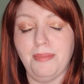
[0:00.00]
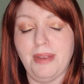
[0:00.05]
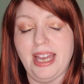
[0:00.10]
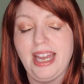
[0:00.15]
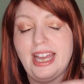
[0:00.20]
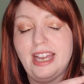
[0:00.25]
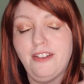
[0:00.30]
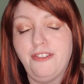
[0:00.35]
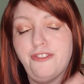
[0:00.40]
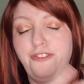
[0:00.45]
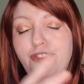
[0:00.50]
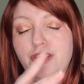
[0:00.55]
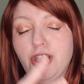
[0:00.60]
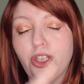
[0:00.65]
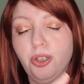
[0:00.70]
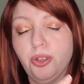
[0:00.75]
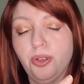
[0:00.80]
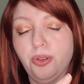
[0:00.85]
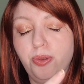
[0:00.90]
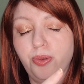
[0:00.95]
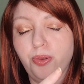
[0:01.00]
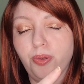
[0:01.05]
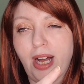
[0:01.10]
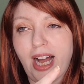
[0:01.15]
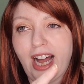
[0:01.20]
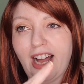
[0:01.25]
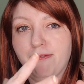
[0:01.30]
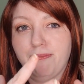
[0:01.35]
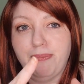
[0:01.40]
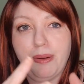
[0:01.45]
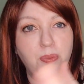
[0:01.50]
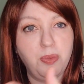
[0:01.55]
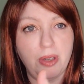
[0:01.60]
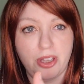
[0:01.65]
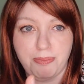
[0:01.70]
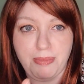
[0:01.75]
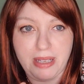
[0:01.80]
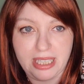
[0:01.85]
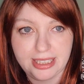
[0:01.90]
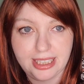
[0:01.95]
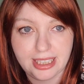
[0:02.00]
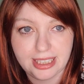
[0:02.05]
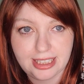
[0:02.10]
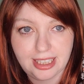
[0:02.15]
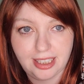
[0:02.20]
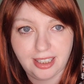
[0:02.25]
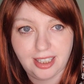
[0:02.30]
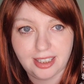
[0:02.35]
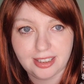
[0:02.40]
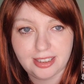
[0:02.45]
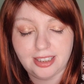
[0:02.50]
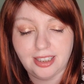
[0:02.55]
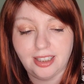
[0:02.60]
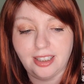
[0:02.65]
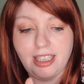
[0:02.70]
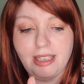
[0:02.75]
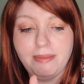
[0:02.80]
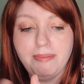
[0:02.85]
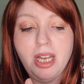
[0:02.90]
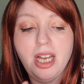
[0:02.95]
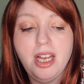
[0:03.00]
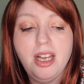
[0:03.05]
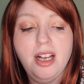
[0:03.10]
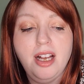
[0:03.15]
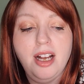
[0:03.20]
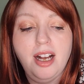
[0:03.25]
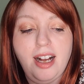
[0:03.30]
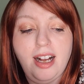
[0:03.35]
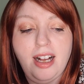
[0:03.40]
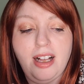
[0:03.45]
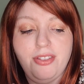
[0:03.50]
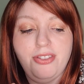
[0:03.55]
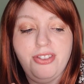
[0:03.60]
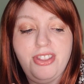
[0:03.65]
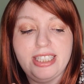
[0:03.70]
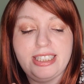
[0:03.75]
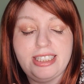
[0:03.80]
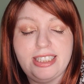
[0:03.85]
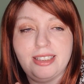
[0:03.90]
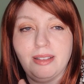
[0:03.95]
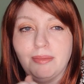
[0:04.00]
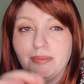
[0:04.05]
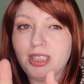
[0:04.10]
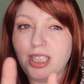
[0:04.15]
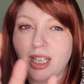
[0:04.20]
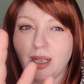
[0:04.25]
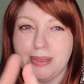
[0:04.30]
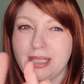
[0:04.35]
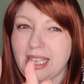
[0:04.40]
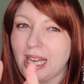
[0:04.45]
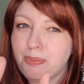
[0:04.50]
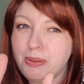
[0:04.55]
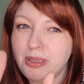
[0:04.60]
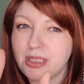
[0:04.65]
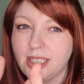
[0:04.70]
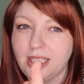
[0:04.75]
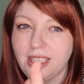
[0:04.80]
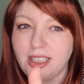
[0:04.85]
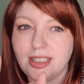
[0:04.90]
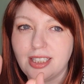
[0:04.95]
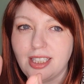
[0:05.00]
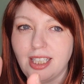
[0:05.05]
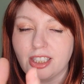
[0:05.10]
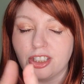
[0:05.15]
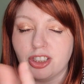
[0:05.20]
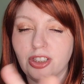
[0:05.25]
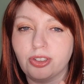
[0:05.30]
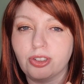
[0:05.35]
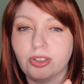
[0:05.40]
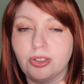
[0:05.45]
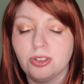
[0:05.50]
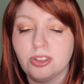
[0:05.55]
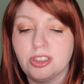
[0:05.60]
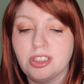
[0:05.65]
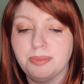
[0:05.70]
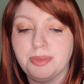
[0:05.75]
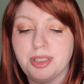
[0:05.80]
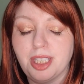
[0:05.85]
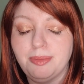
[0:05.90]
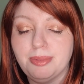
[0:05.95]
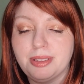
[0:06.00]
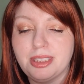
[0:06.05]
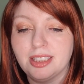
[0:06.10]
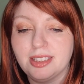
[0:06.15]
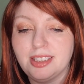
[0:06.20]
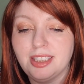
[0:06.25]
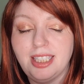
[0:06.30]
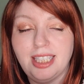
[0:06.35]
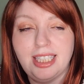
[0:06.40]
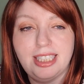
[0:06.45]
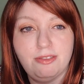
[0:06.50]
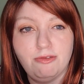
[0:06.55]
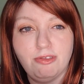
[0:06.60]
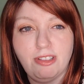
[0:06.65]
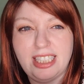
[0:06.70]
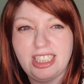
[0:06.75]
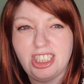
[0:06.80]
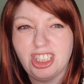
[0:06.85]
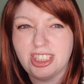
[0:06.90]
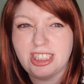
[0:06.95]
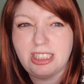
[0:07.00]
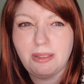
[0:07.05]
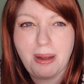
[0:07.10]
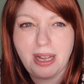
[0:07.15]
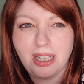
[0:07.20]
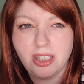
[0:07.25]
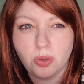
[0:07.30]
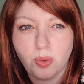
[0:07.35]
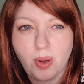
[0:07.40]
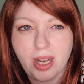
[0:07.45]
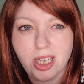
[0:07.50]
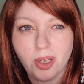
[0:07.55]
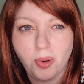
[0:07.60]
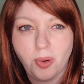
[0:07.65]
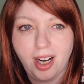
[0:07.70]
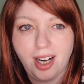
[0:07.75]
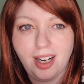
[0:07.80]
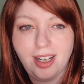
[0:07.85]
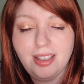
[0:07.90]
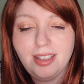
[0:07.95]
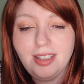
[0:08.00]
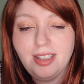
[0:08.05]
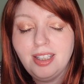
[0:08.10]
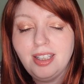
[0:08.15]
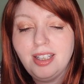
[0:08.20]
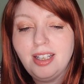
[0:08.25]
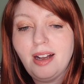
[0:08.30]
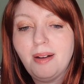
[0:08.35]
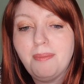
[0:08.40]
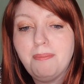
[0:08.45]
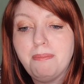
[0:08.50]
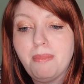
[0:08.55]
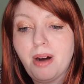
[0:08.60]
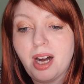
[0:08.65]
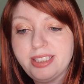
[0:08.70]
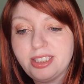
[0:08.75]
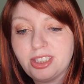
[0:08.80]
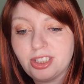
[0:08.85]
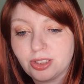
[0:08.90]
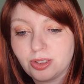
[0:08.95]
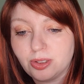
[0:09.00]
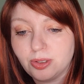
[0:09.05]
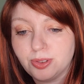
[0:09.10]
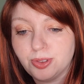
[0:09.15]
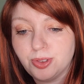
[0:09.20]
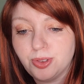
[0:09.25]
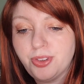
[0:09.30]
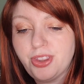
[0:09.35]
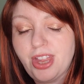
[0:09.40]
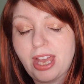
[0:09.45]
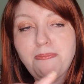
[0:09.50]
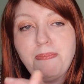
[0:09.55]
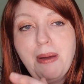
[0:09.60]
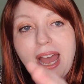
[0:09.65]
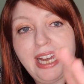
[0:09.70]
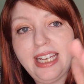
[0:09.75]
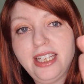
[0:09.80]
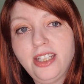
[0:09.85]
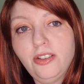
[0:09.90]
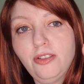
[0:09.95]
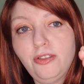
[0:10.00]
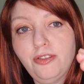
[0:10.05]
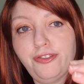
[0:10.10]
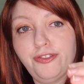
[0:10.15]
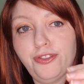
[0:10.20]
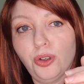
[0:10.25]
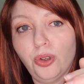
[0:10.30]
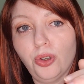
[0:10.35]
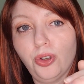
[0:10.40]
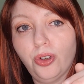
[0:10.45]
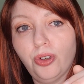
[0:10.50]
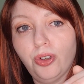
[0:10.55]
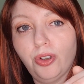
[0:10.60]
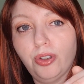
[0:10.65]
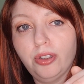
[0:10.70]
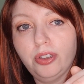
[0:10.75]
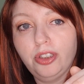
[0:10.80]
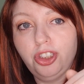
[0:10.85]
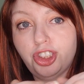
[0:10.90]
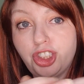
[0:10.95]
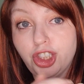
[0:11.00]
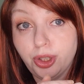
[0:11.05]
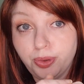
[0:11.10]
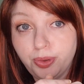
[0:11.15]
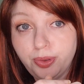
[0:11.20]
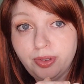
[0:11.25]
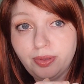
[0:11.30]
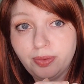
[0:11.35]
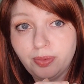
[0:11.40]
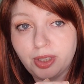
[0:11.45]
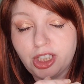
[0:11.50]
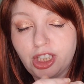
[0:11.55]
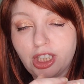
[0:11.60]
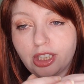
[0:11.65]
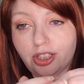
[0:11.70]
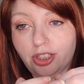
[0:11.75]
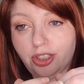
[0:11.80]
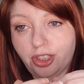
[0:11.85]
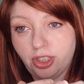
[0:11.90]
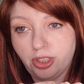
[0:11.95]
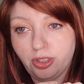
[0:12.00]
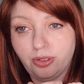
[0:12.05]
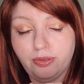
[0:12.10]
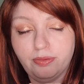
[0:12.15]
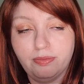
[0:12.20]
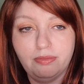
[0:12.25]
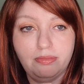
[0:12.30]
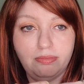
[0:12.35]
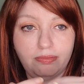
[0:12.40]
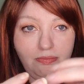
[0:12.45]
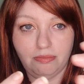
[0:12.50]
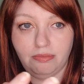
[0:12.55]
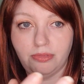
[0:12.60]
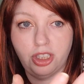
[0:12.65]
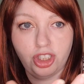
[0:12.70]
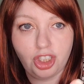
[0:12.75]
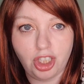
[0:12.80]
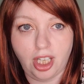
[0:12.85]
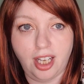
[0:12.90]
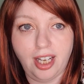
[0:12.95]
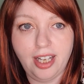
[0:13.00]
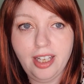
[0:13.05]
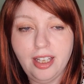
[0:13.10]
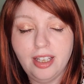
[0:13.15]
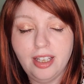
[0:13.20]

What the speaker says: If you have been with me since the last time, this sometimes happens in international schools, sometimes doesn't. It really just depends where you are. My school, they pay you for June, which is June to July,